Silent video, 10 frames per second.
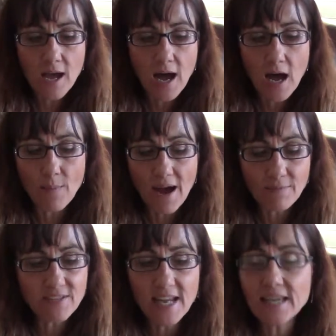I'm
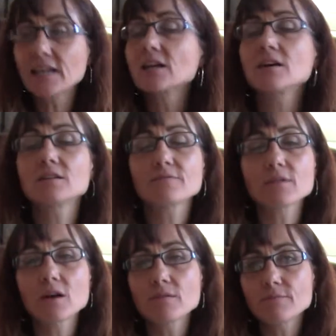taking
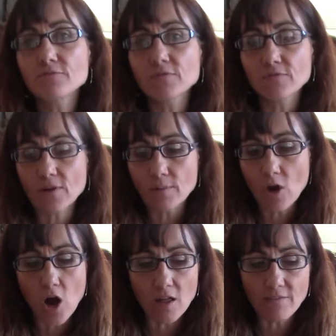from
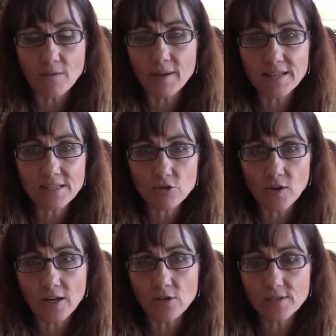all of the best
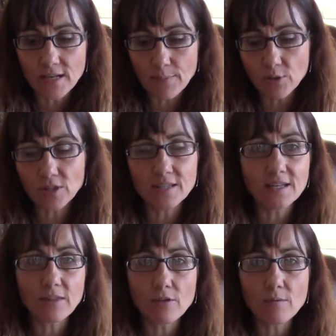trainers, and I put
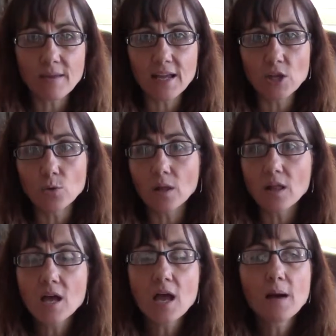together the
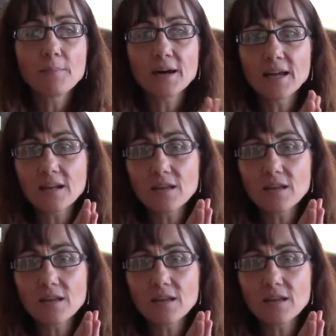manual, but